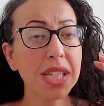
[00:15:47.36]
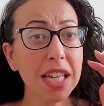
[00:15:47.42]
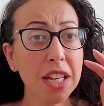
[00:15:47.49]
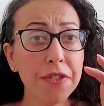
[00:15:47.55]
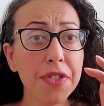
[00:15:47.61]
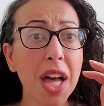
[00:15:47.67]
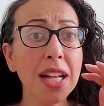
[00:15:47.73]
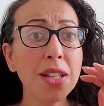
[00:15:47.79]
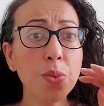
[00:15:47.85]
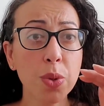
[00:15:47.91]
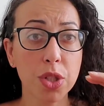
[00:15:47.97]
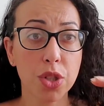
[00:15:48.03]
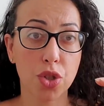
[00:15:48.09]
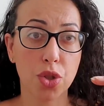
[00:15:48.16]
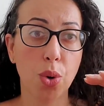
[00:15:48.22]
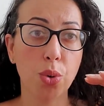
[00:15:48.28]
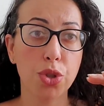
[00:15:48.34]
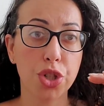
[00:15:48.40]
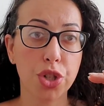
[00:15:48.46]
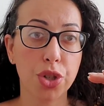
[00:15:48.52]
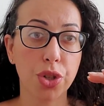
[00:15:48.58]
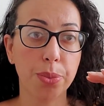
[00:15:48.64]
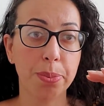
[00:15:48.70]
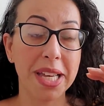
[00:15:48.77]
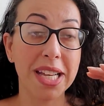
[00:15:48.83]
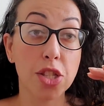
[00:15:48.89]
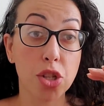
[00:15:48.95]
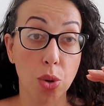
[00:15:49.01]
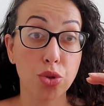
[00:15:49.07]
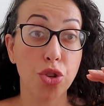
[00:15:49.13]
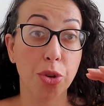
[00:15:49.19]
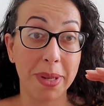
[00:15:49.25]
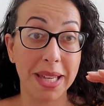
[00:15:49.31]
If that's what being
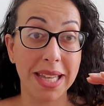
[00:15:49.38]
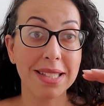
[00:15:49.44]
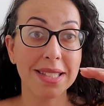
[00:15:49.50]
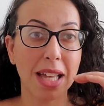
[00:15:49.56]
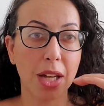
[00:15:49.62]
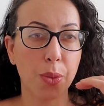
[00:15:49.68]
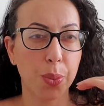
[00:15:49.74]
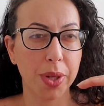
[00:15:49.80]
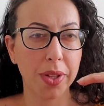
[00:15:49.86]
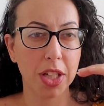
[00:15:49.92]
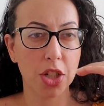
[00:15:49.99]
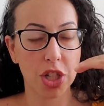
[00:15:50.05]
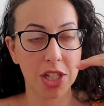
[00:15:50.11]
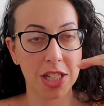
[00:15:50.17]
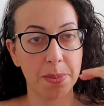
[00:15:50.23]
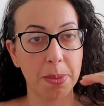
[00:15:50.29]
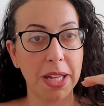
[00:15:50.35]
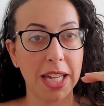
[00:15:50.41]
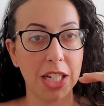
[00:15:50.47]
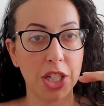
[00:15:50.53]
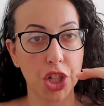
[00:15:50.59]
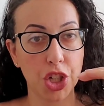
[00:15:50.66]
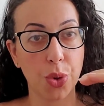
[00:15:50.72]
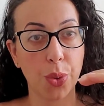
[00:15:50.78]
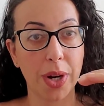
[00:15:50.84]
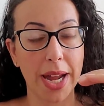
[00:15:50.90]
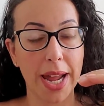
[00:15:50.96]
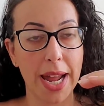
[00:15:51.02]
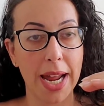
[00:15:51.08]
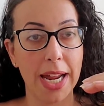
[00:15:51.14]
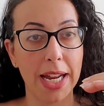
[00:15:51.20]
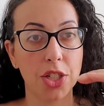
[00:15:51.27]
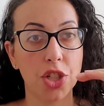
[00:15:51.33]
social means, like really just speaking to your
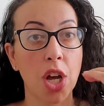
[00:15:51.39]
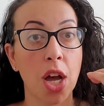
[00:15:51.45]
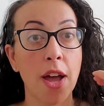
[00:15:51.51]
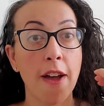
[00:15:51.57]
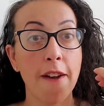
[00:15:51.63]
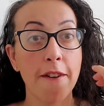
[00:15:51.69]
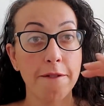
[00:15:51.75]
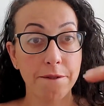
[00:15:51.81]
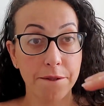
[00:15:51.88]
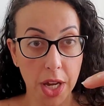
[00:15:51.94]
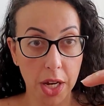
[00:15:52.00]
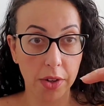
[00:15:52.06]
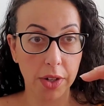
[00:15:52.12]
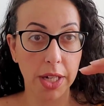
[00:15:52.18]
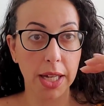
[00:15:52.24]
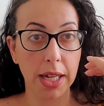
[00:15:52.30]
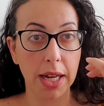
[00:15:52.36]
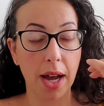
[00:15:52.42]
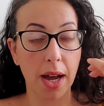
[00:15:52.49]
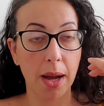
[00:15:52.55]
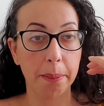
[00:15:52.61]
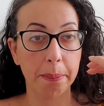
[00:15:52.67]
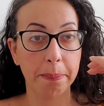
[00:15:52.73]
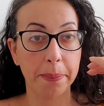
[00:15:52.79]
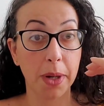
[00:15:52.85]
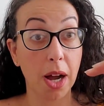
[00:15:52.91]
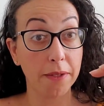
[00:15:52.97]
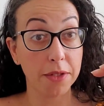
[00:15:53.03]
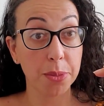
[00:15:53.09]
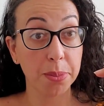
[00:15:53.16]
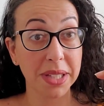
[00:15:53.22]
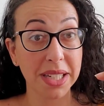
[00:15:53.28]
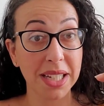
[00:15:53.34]
age very
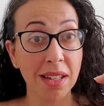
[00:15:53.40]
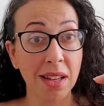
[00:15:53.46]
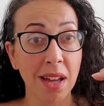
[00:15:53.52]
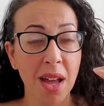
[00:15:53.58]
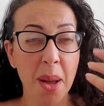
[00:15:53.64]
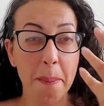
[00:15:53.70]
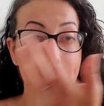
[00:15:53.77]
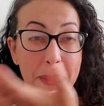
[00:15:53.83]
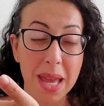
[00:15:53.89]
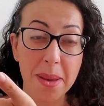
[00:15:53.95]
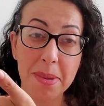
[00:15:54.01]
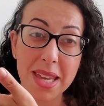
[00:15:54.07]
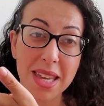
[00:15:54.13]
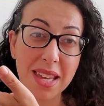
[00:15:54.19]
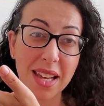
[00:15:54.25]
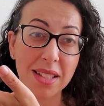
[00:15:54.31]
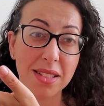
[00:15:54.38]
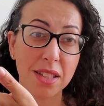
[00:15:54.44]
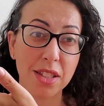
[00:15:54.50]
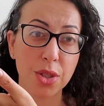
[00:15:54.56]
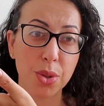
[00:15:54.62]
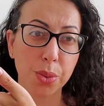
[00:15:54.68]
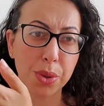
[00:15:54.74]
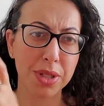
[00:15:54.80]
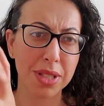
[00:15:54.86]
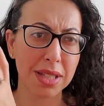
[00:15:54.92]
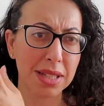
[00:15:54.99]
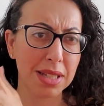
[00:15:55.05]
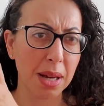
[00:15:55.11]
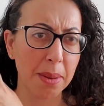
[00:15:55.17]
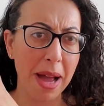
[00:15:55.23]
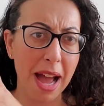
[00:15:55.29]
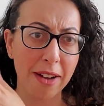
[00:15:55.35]
comfortably, maybe kids in the school
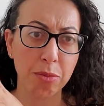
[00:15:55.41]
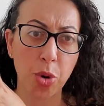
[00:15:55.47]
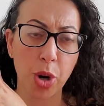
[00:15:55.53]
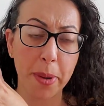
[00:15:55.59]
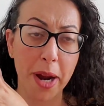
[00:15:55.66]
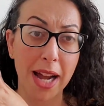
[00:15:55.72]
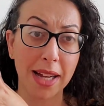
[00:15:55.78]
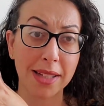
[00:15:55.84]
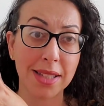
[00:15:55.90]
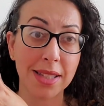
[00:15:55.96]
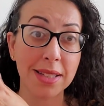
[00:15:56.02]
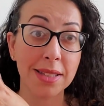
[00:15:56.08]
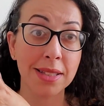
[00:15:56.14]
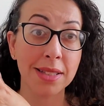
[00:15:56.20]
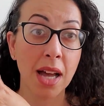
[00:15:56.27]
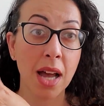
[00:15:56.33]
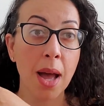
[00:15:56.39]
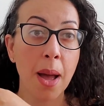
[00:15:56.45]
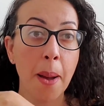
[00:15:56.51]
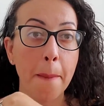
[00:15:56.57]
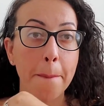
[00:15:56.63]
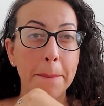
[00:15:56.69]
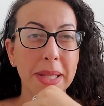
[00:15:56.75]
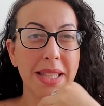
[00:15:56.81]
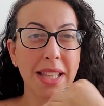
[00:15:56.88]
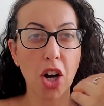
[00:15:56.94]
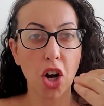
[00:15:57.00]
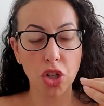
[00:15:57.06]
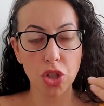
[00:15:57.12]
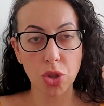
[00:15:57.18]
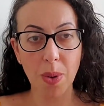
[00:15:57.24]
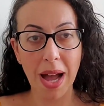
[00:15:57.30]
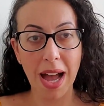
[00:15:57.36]
system have more practice, but they
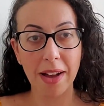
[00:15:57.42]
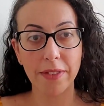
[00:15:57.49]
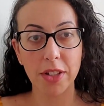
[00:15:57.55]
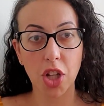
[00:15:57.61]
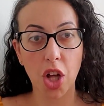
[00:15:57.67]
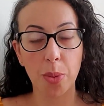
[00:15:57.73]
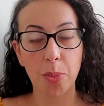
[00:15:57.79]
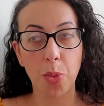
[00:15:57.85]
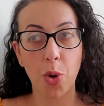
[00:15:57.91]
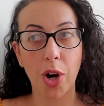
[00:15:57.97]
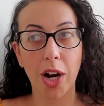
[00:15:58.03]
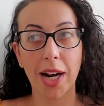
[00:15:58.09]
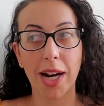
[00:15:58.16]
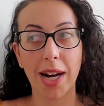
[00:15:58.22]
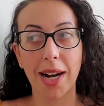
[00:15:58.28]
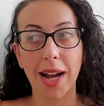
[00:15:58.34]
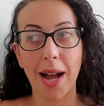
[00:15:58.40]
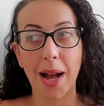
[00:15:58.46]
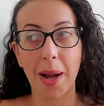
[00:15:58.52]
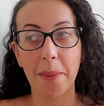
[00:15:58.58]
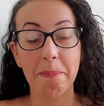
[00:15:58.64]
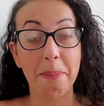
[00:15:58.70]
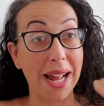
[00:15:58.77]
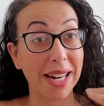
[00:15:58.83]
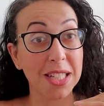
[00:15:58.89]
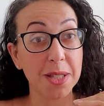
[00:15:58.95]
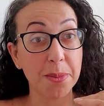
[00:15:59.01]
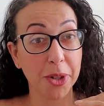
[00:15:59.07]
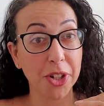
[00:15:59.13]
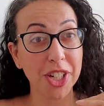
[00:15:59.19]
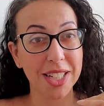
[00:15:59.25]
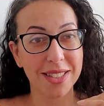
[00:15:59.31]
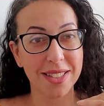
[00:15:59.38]
also have a lot more bad
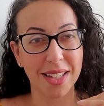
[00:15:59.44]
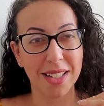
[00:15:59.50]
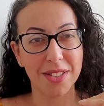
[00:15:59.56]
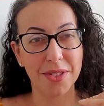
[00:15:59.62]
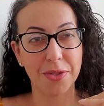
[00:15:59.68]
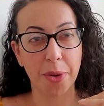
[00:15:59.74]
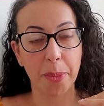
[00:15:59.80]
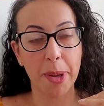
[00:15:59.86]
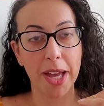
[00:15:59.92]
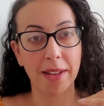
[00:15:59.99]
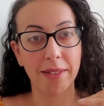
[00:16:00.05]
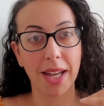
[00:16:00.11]
experiences from it.